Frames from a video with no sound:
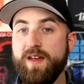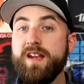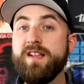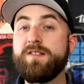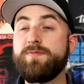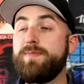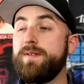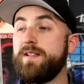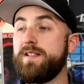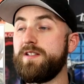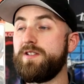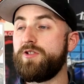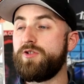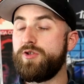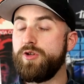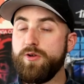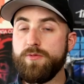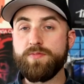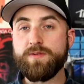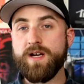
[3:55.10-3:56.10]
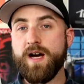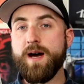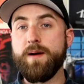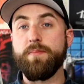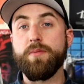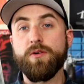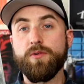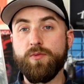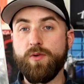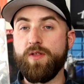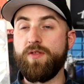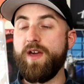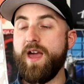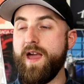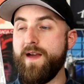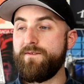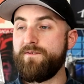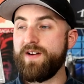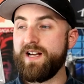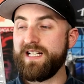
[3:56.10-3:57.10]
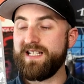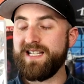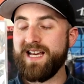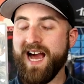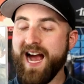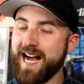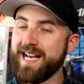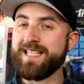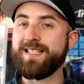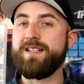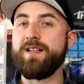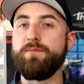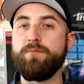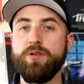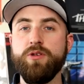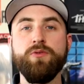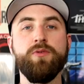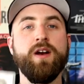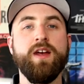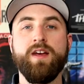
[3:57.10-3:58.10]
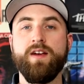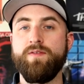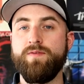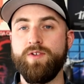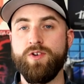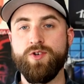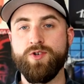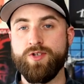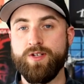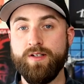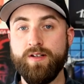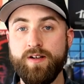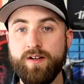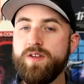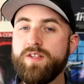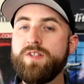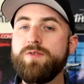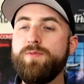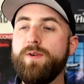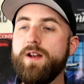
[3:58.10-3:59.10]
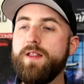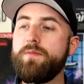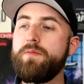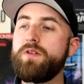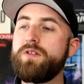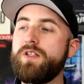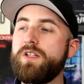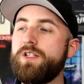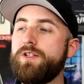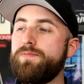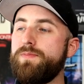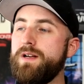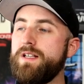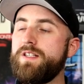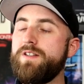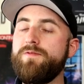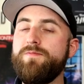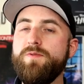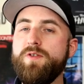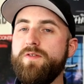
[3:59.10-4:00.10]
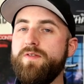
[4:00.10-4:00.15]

and then it's been duped up with a fantastic Blu ray conversion. This is one of the most expensive